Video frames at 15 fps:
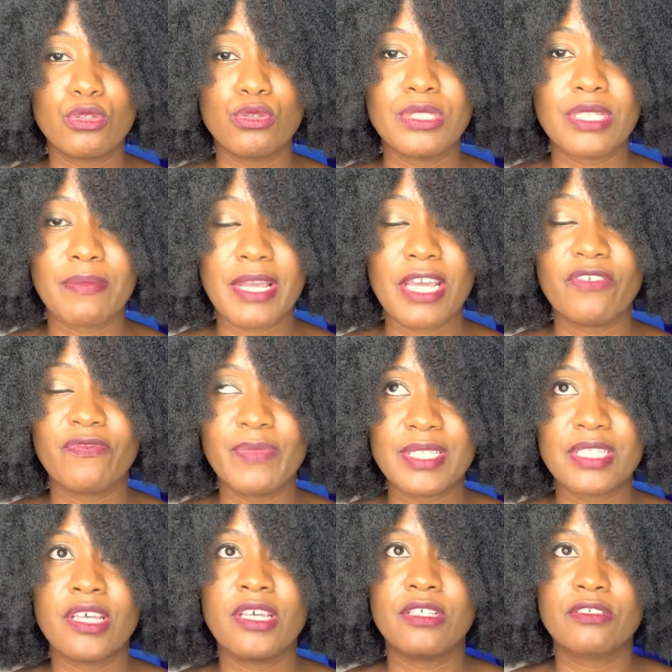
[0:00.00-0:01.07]
through some kind of
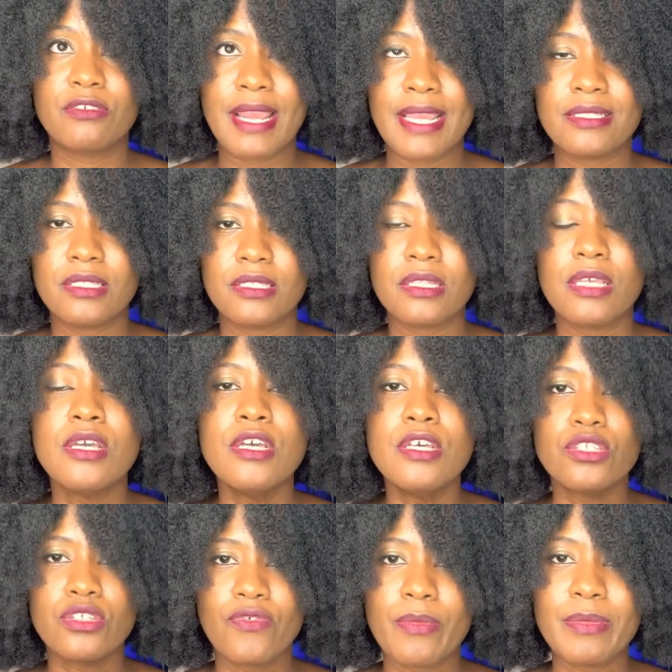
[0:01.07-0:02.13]
mental health crisis.
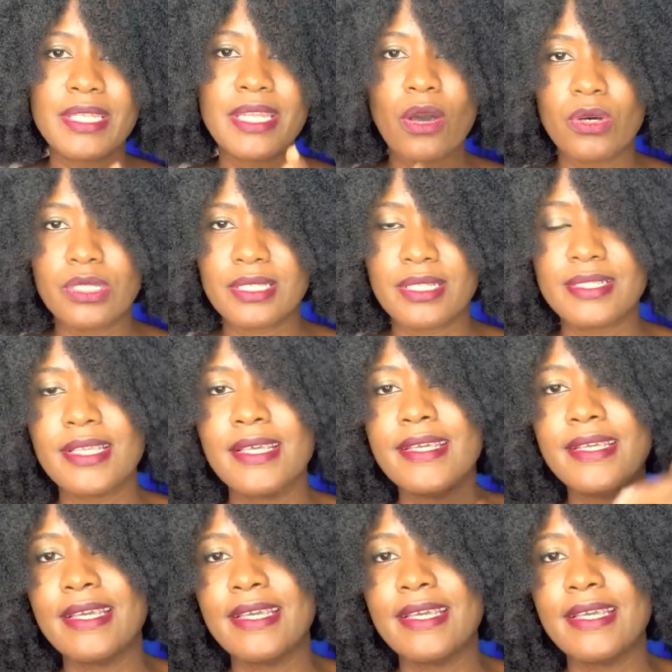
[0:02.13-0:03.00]
So for me, that was it.